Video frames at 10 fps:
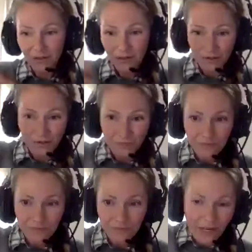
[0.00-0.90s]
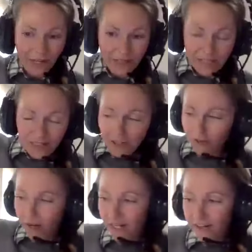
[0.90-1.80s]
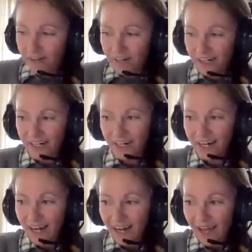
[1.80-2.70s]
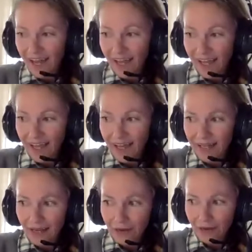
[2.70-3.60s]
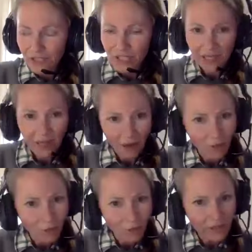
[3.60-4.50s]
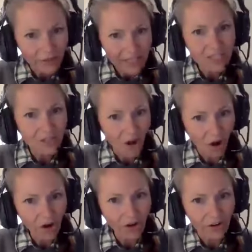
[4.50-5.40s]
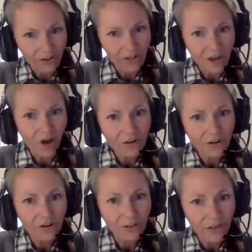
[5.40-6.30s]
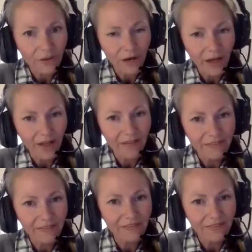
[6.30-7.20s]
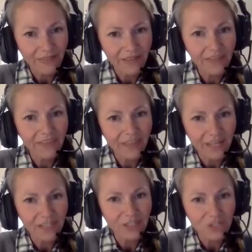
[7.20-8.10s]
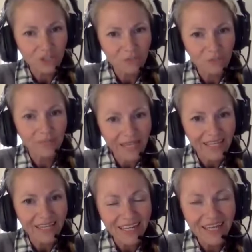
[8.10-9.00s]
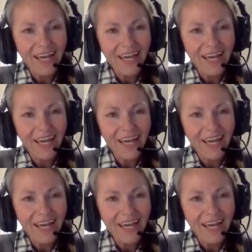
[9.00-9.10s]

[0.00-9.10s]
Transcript: your grain to the granary. And I was just like, oh, this is hard. It's harder than what I think that it should be.